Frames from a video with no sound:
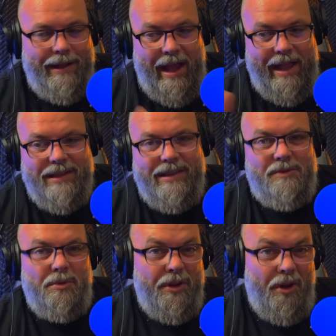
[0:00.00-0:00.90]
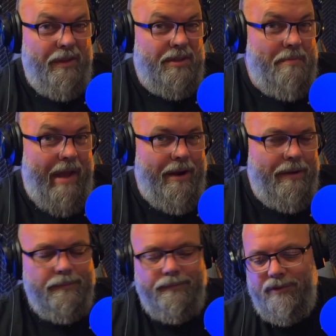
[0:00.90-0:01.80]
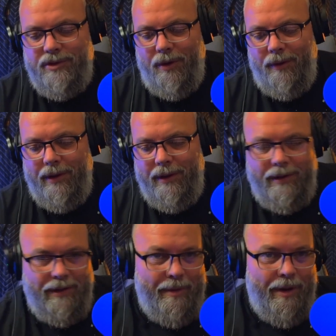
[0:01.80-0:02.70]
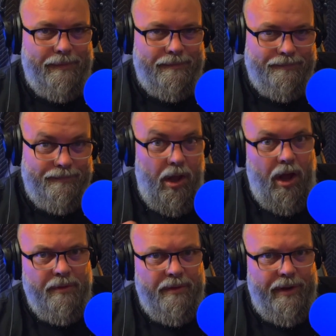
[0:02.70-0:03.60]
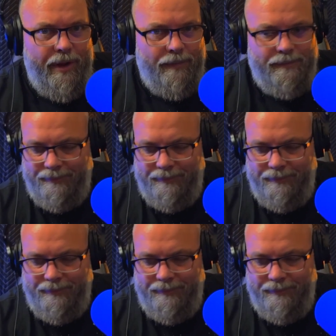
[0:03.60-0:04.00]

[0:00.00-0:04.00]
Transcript: I guess that's really all that should matter. So let me know. On with the video.